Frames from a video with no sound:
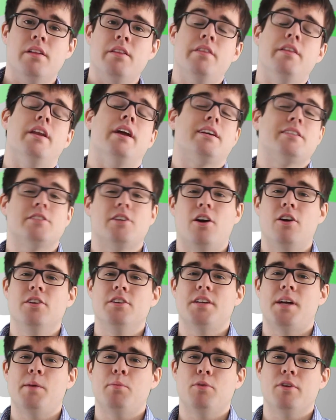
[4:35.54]
The next card
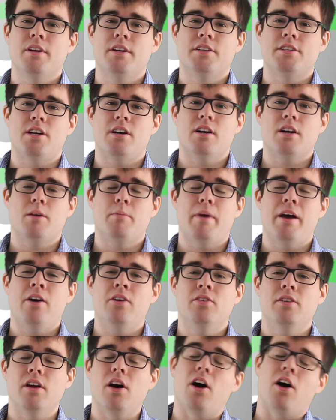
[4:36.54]
type we're going to talk
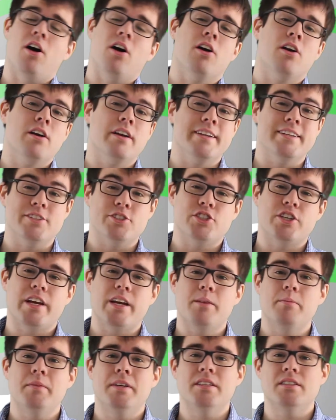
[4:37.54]
about are
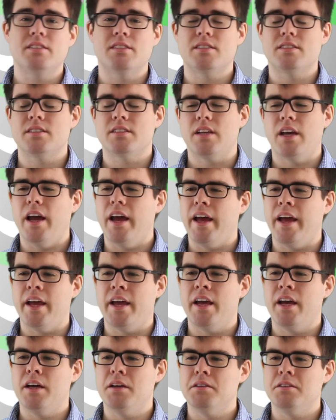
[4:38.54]
enchantments,
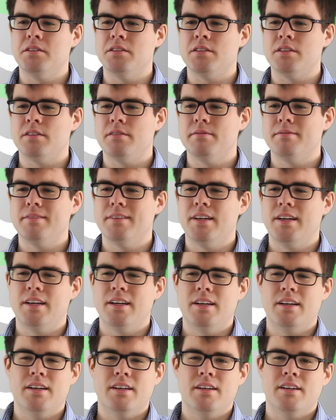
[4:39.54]
and
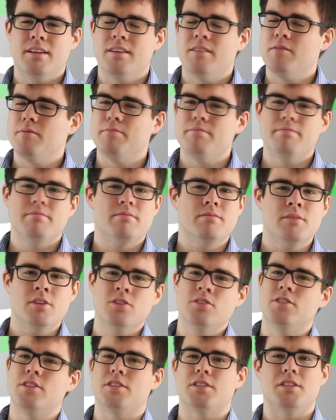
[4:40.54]

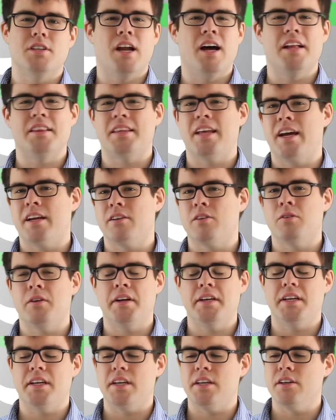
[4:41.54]
they're just not that
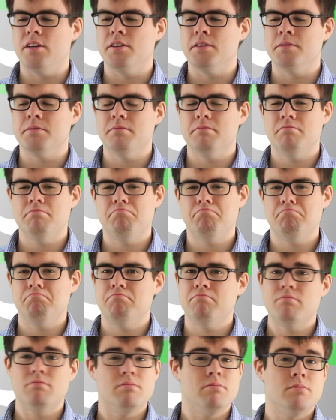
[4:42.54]
great here.
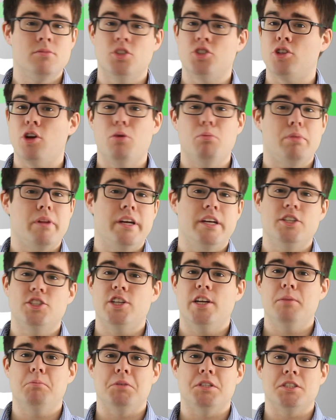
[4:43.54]
Just don't play
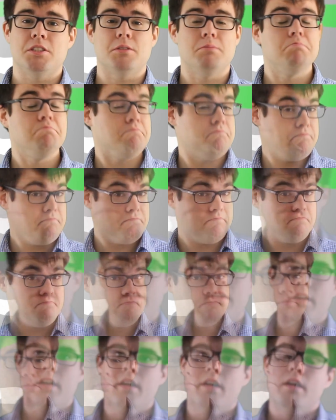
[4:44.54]
enchantments.
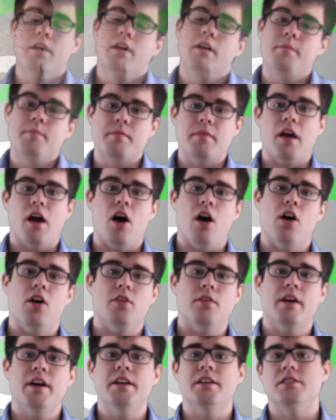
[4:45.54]

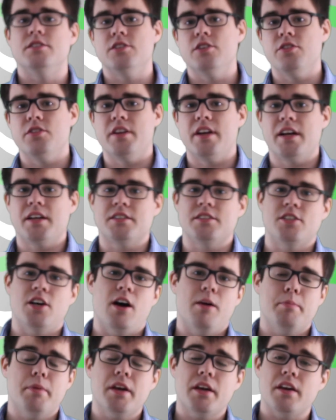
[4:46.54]
Alright, so the next
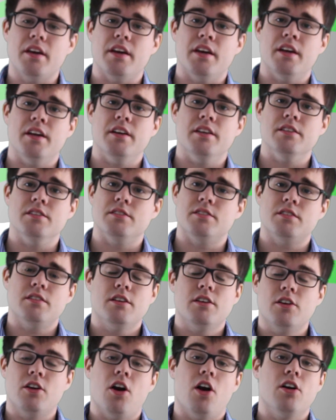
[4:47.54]
topic is
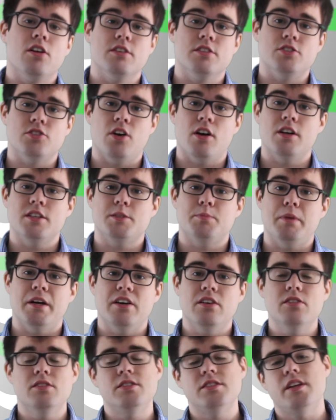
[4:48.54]
card draw
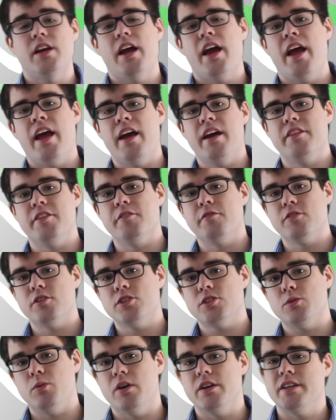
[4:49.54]
spells, and the
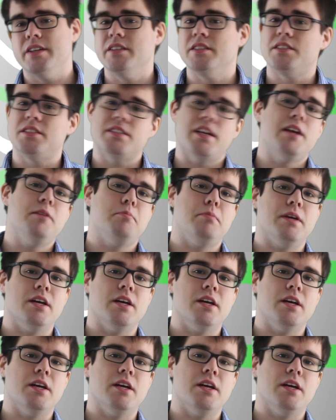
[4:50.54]
first one is Sight